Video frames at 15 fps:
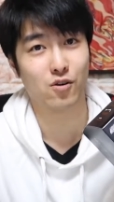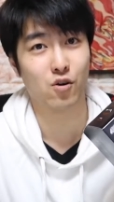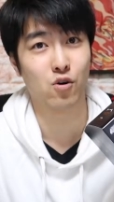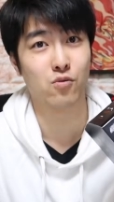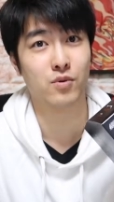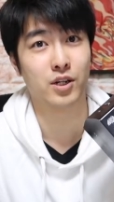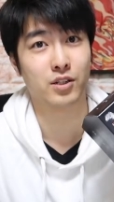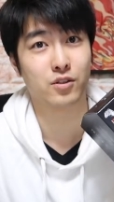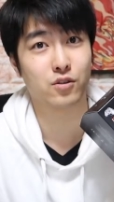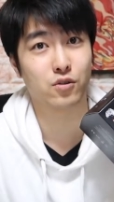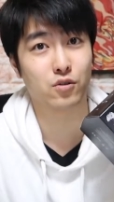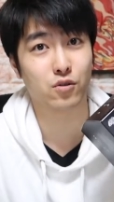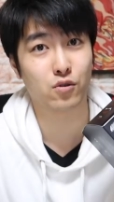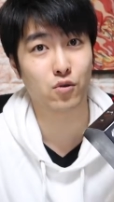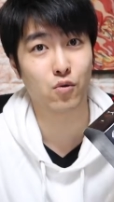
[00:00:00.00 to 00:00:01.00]
over
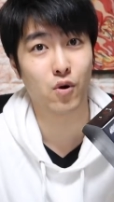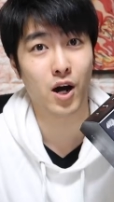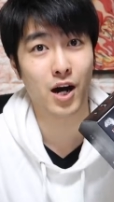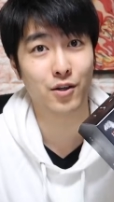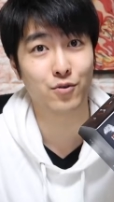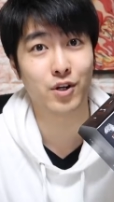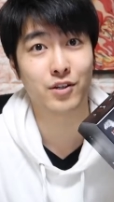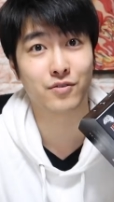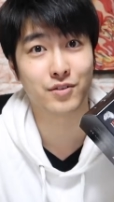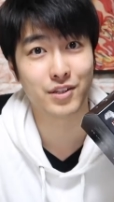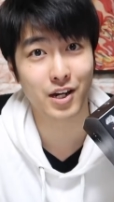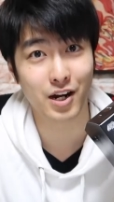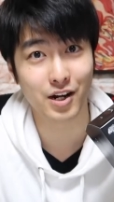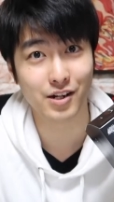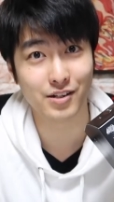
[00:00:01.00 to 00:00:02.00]

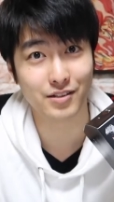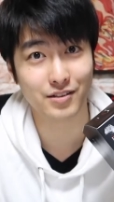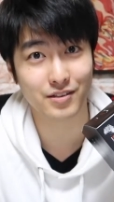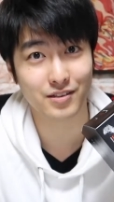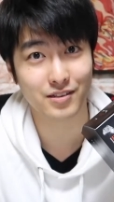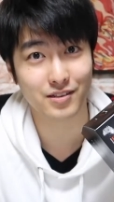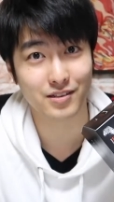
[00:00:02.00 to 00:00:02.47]
$200.